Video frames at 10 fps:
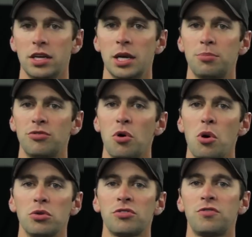Hip
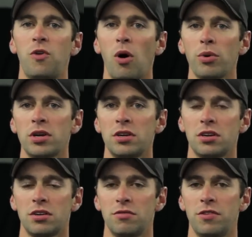rolls forward.
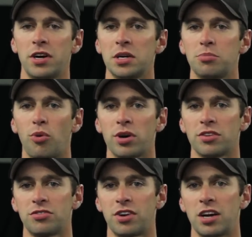Very important
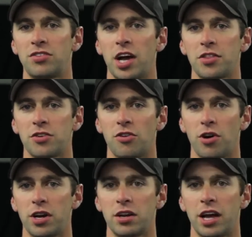to stretch out the groin,